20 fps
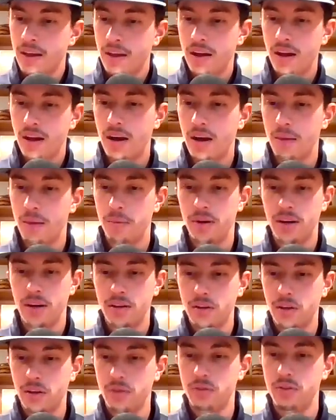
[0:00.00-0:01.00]
But
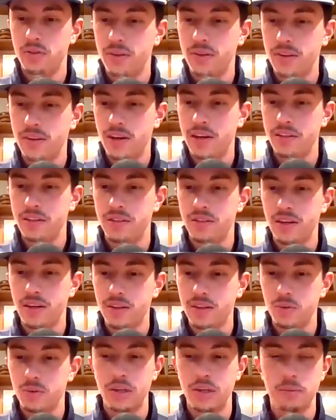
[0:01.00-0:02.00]
I'll see you guys
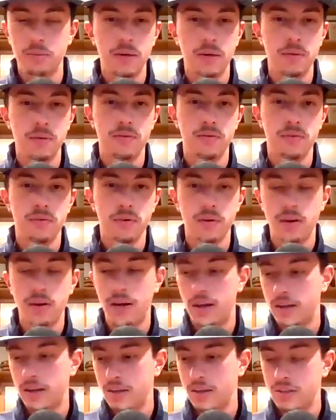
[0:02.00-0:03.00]
next week, maybe for
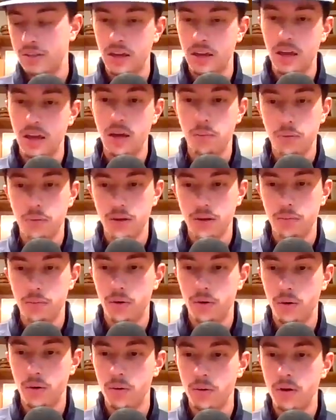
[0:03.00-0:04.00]
I guess the AP
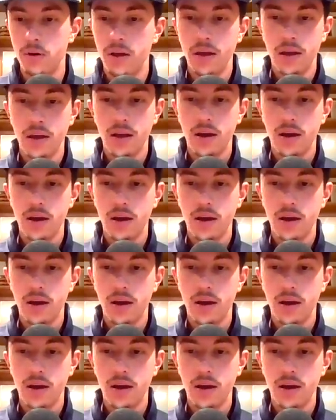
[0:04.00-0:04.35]
poll,